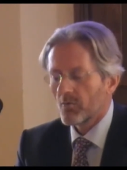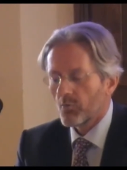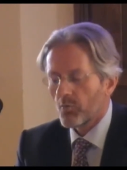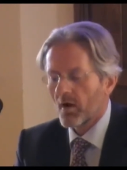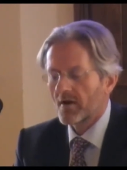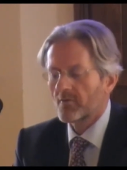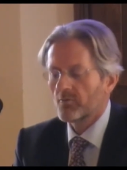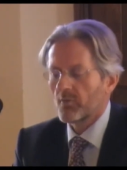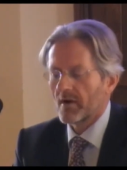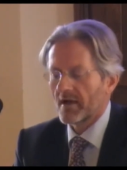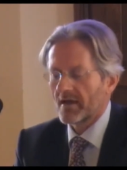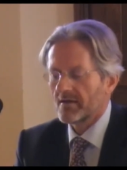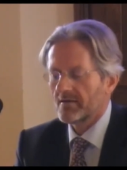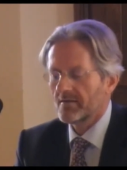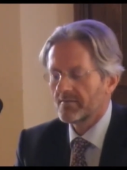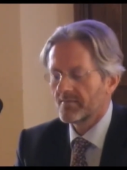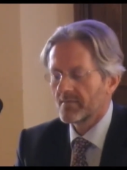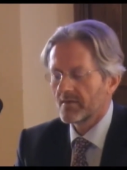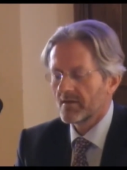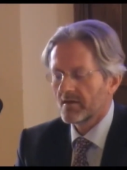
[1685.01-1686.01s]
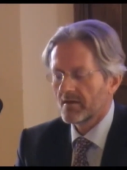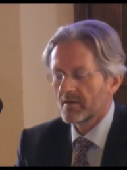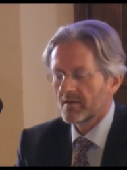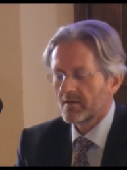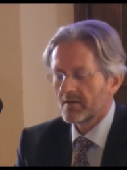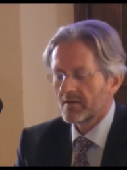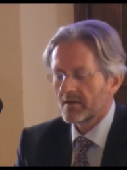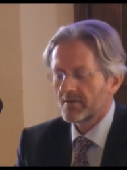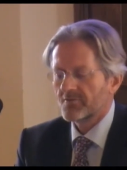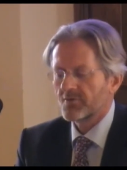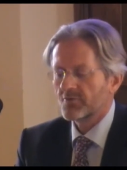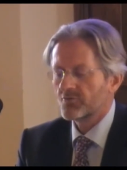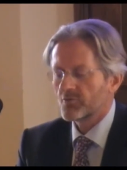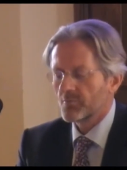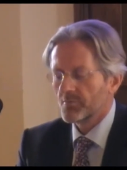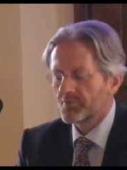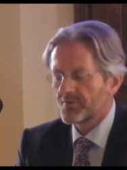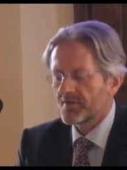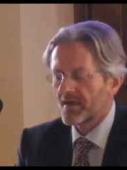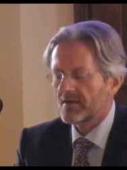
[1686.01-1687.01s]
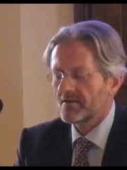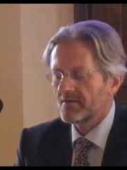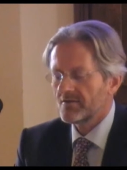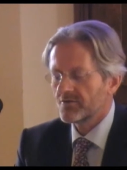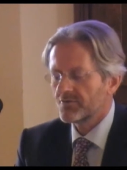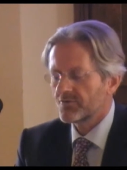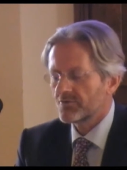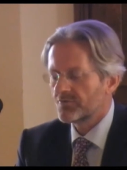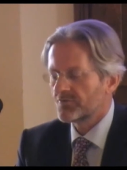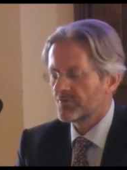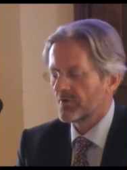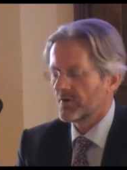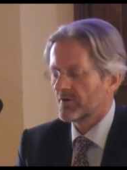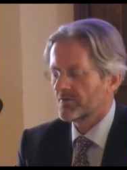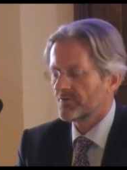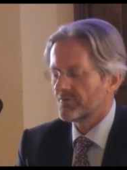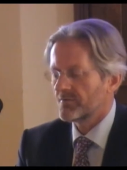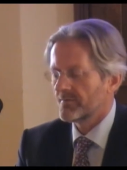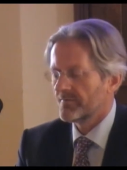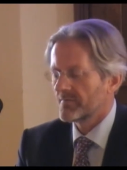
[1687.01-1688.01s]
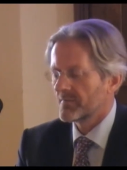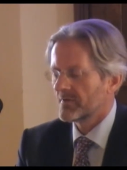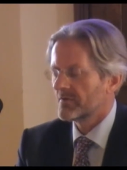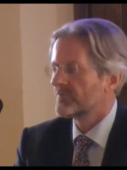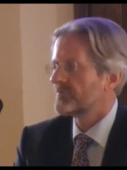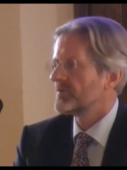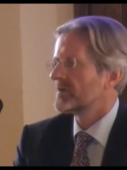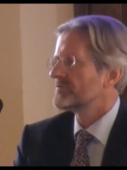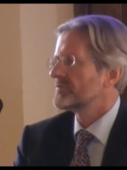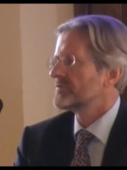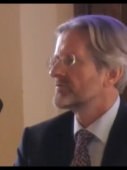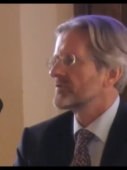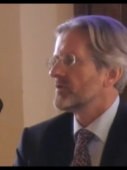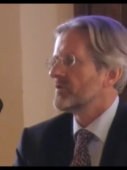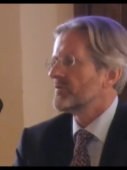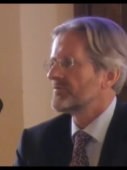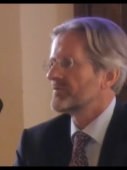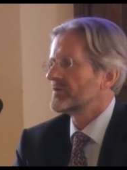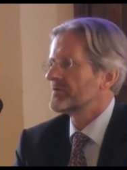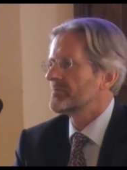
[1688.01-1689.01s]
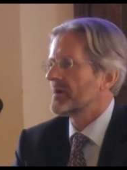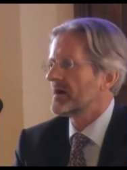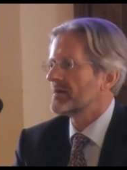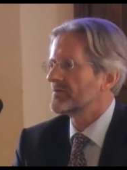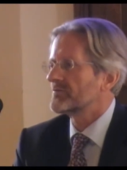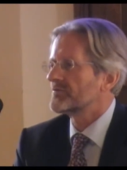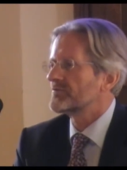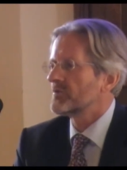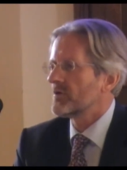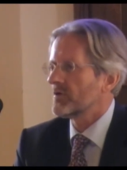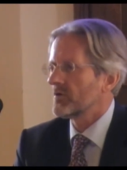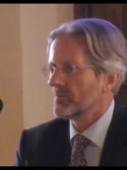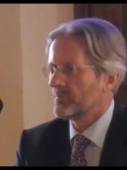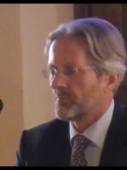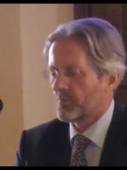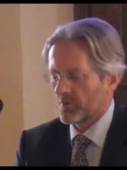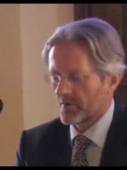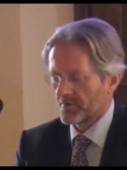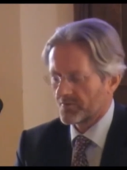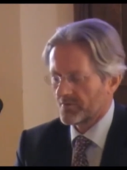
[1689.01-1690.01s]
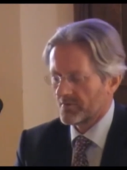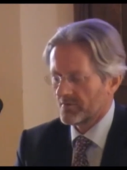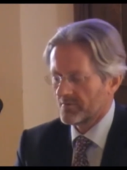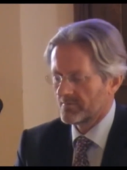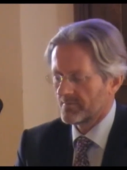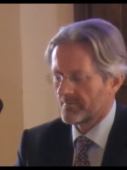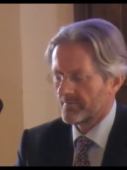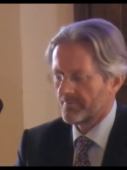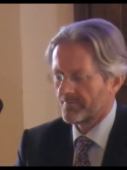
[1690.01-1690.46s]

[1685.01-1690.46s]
One way is a simultaneous search such as offered by the CERL portal.